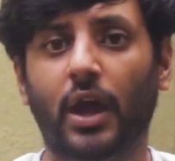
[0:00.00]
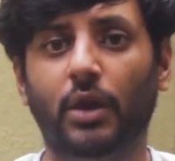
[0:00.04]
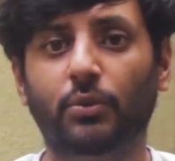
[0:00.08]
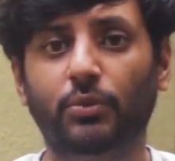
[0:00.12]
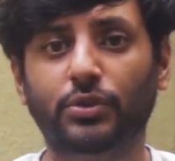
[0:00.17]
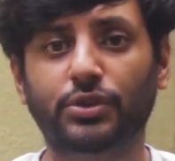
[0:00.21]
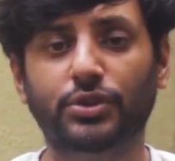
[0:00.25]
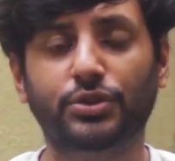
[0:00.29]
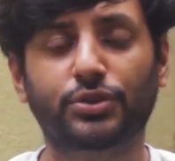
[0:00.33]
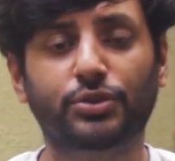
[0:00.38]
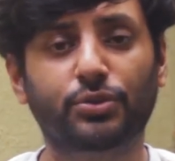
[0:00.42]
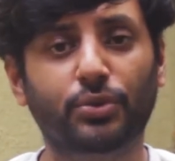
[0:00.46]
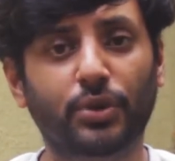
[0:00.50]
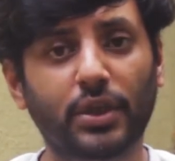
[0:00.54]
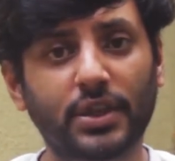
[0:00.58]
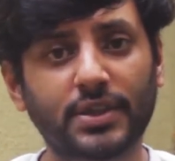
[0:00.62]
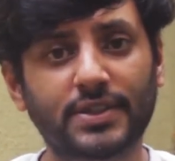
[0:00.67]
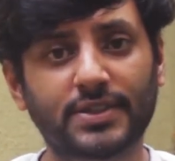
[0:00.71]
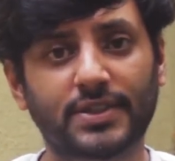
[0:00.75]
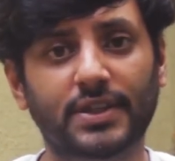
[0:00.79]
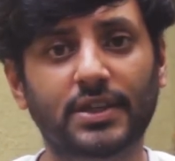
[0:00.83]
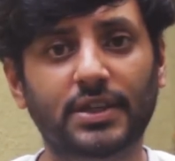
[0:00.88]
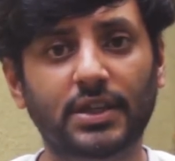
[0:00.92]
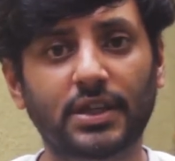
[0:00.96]
and which is
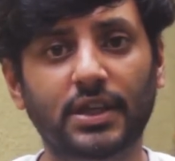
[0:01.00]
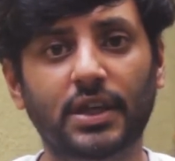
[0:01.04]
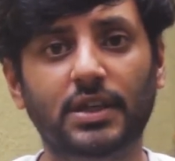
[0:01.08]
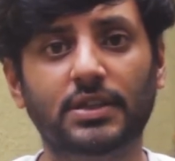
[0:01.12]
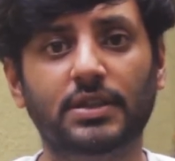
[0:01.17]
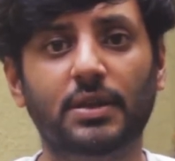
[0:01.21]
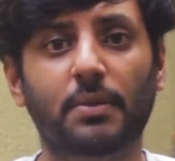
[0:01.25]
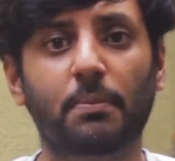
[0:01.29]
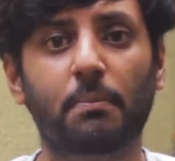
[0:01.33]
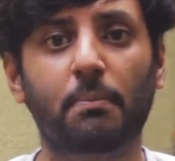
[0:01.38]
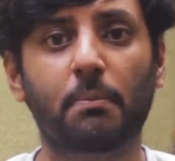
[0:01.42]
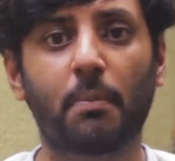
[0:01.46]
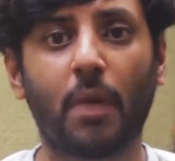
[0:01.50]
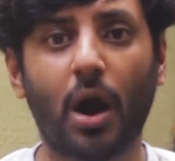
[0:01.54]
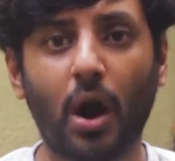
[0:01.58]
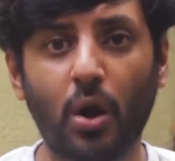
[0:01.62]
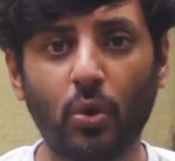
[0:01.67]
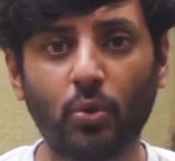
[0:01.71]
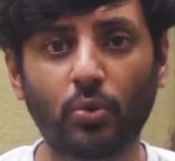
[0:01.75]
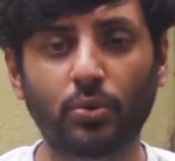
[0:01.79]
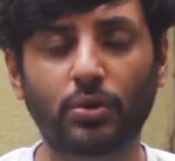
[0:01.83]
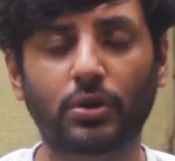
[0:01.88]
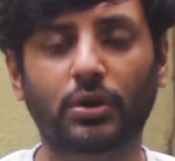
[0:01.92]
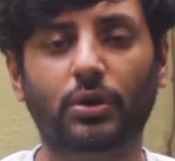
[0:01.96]
today sitting as a
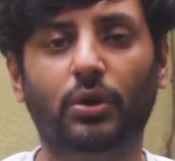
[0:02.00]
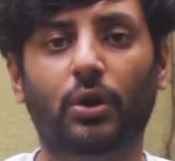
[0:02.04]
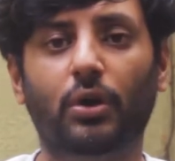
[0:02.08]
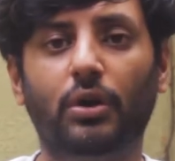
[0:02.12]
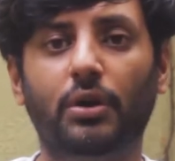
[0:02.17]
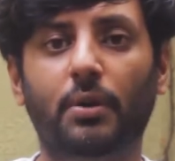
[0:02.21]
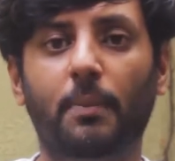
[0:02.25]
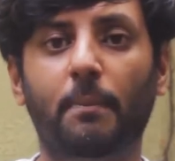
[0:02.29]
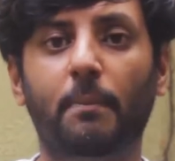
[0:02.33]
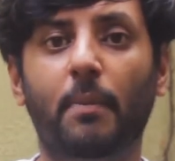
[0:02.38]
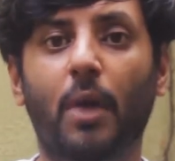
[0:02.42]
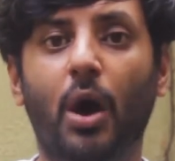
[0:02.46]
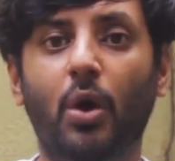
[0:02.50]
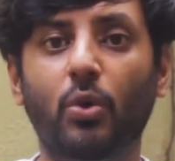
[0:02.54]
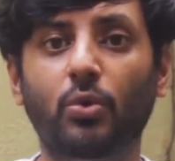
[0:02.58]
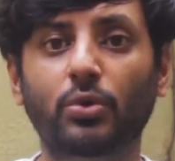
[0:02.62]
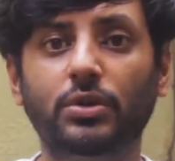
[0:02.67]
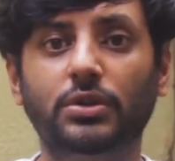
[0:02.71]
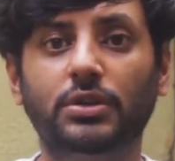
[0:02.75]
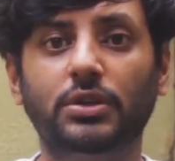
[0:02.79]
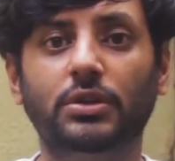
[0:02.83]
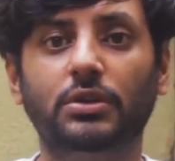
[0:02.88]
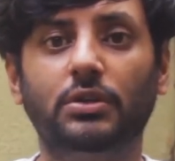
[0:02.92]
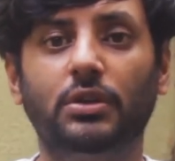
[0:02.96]
mound or a
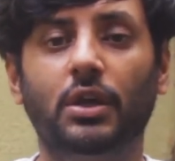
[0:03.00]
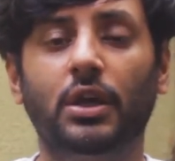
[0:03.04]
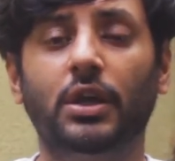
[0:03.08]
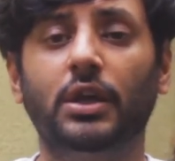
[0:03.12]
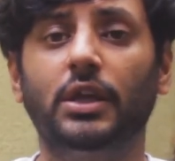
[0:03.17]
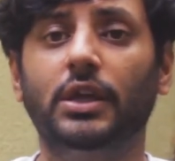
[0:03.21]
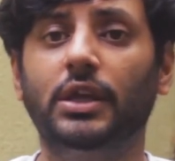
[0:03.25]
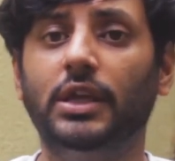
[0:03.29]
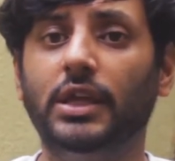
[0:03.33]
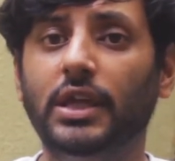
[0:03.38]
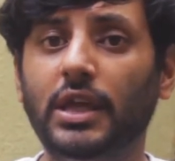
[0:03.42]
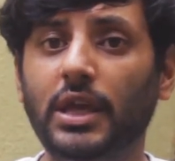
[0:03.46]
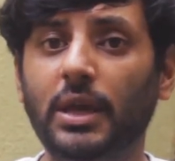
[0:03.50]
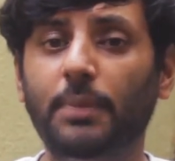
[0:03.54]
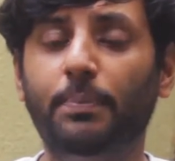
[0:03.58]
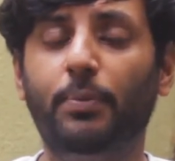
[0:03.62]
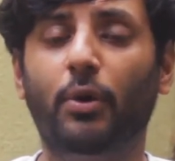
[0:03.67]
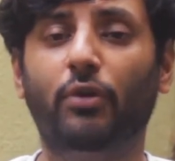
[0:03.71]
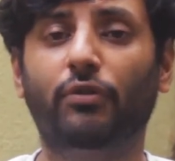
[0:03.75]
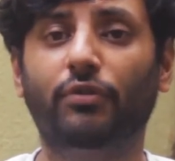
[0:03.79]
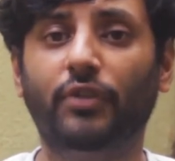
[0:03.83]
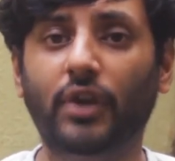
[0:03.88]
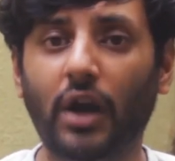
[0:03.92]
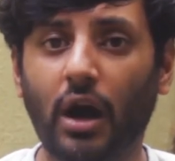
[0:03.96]
mountain
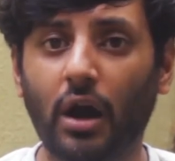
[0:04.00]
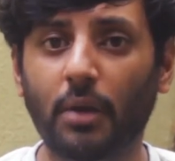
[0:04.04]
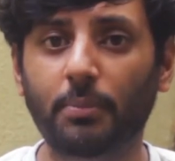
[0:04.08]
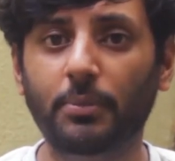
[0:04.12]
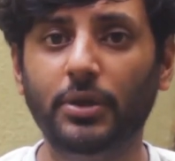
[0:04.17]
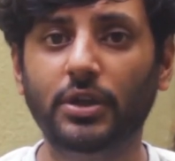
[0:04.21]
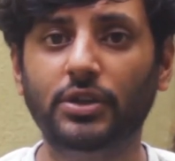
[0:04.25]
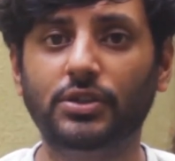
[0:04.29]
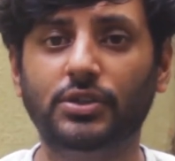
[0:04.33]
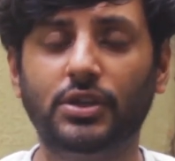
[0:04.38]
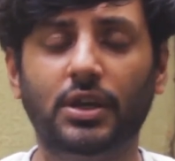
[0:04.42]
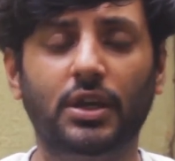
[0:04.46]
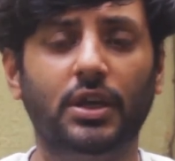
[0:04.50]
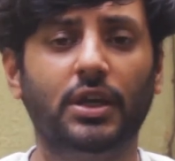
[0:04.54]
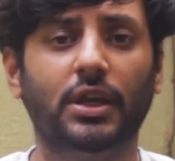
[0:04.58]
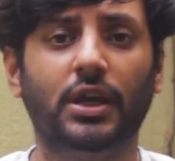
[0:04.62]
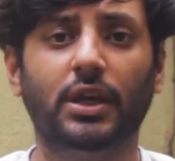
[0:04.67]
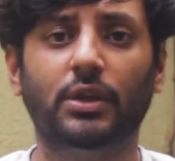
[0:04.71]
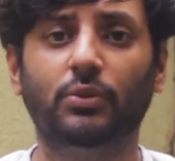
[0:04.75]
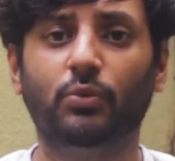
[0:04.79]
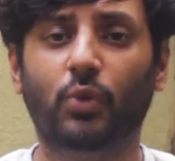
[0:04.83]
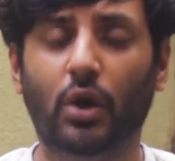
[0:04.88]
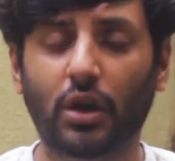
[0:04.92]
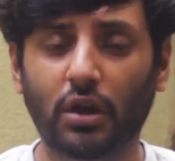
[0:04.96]
heap of garbage
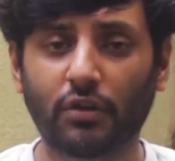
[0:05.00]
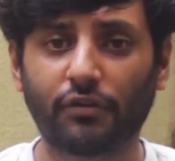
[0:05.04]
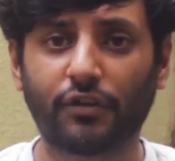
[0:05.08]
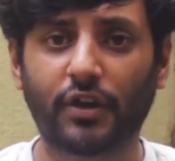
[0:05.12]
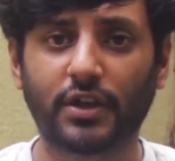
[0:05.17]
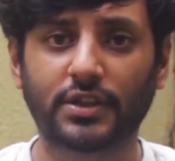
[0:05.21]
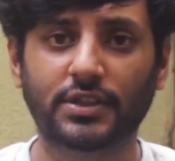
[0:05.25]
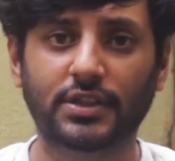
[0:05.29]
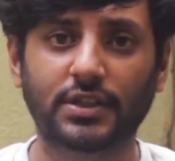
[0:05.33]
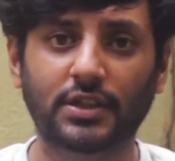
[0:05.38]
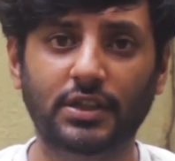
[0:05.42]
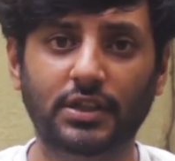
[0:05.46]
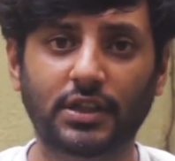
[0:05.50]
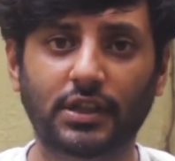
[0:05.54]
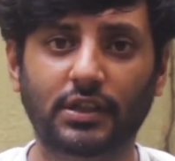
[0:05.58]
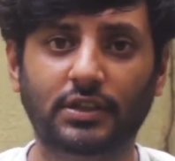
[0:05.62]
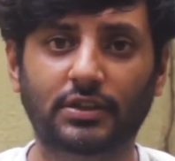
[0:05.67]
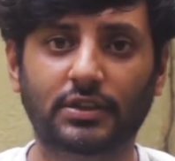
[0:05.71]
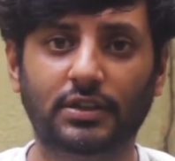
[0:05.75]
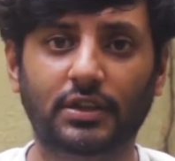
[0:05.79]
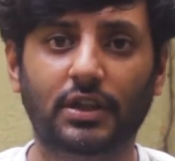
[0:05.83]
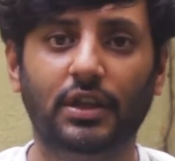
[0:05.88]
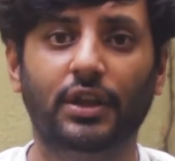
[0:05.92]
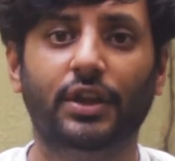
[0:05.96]
in one of our
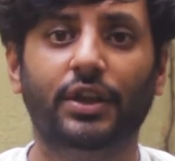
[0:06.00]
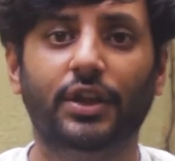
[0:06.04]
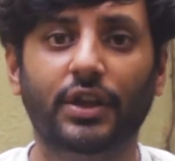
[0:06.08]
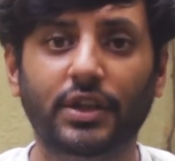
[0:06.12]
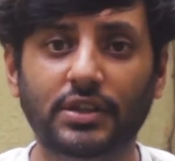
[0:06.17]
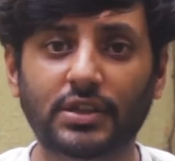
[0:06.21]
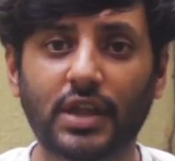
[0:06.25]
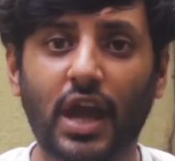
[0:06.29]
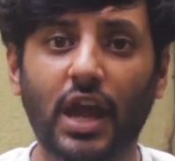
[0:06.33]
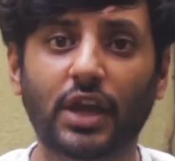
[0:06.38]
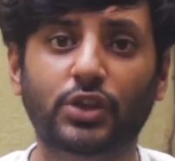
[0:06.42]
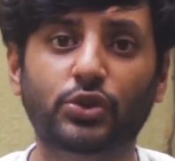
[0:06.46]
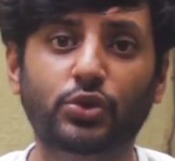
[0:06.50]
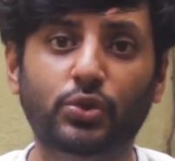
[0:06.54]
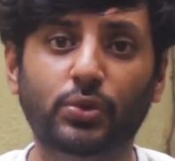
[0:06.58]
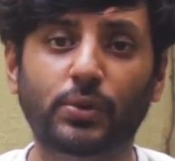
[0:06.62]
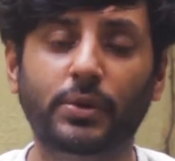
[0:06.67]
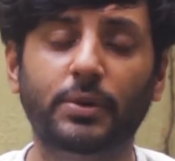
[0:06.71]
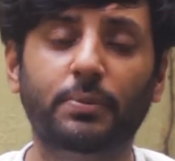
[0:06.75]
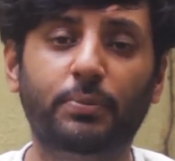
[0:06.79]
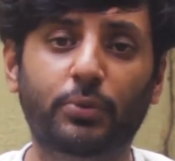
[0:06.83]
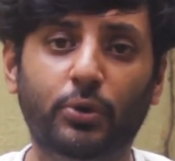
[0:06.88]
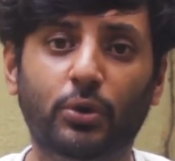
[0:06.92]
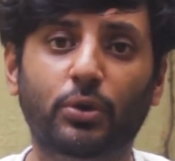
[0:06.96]
cities, is
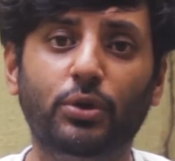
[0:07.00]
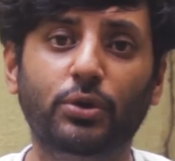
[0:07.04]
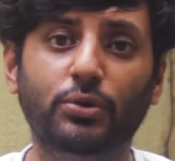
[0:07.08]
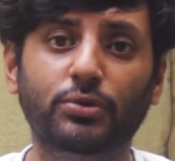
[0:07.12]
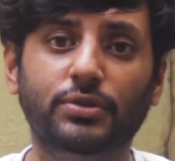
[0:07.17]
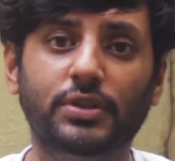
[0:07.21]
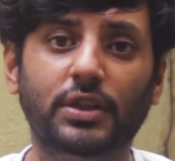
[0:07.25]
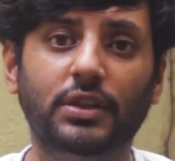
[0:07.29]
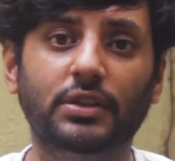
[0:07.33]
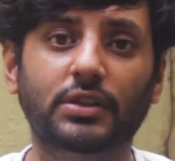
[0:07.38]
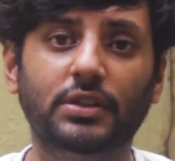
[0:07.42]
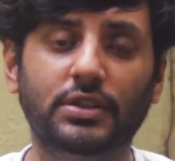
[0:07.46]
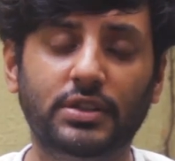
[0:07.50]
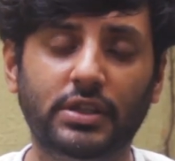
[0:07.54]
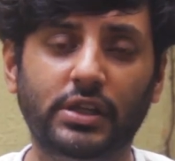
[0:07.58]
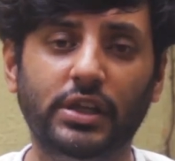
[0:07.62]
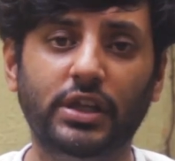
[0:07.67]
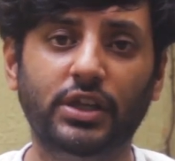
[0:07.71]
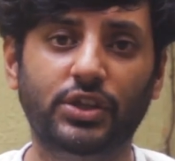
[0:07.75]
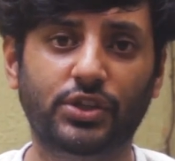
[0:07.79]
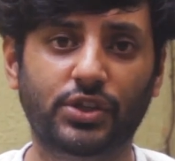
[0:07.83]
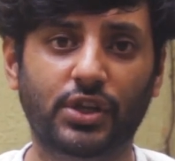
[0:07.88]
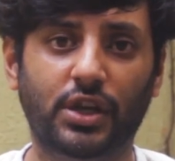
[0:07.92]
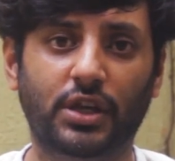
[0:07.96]
actually producing this
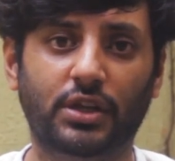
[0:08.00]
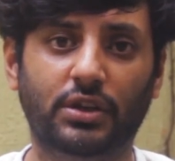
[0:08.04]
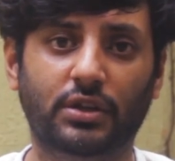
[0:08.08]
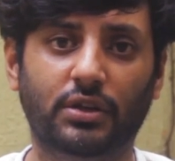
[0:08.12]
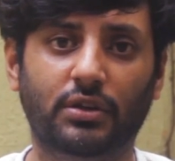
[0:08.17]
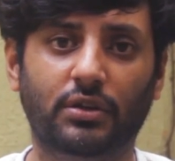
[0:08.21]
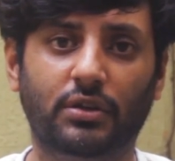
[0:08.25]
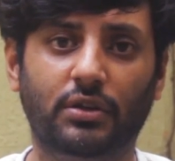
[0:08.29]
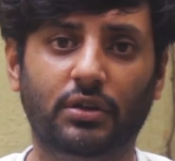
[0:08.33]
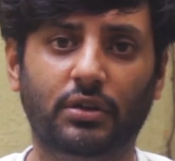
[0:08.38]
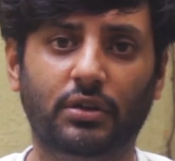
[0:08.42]
leachate.